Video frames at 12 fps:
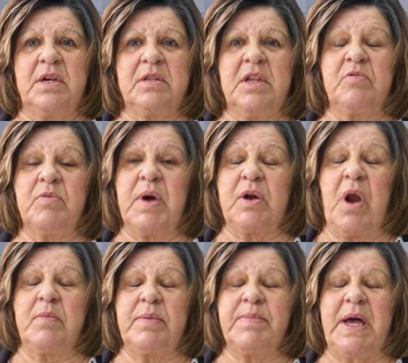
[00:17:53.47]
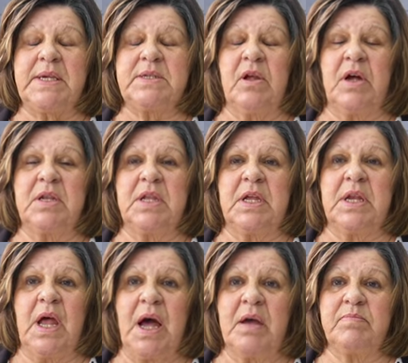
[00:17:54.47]
and then when my grandma passed on, then
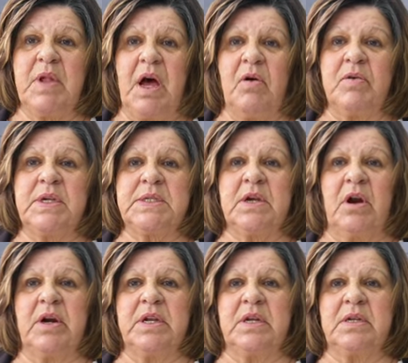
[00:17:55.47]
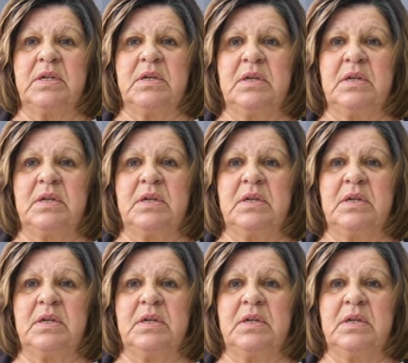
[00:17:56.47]
I'm now his guardian.